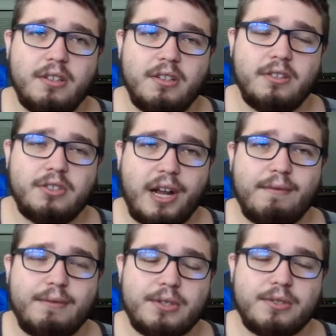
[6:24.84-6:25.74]

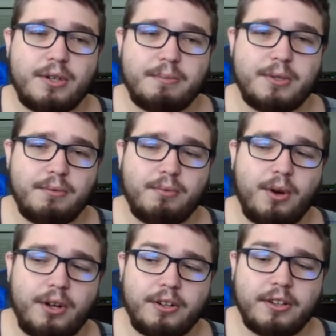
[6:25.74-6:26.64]
JavaScript to
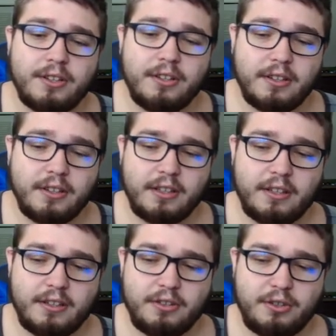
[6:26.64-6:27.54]
run,
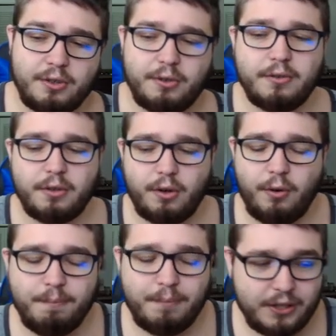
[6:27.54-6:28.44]
your
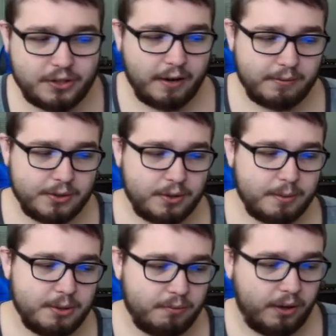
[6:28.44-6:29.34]
homemade
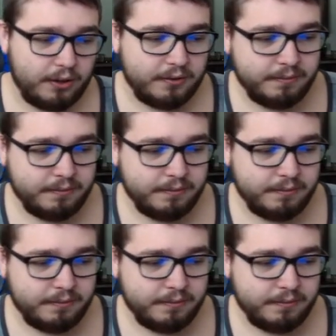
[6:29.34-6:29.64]
JavaScript to run.